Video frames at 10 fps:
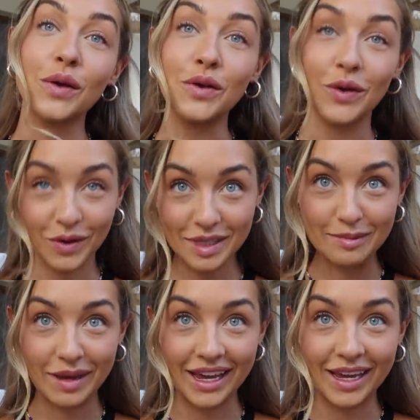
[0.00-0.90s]
not
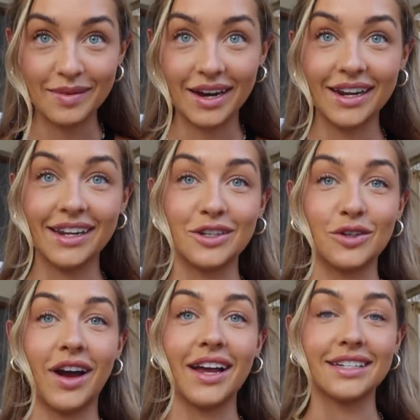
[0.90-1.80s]
speaking about it and
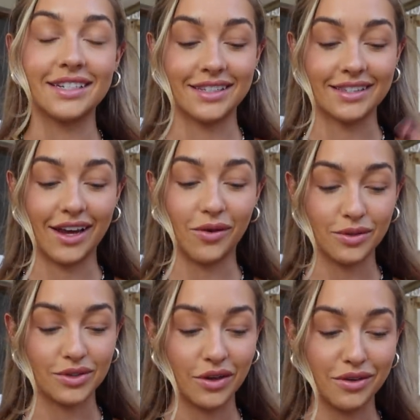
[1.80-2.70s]
trying to just like
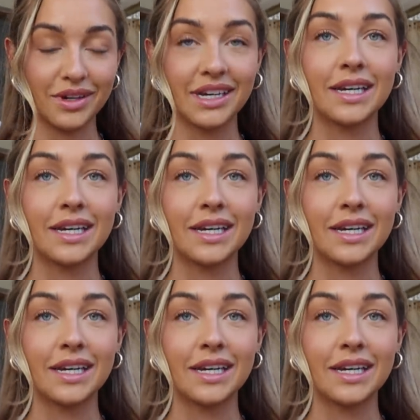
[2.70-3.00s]
also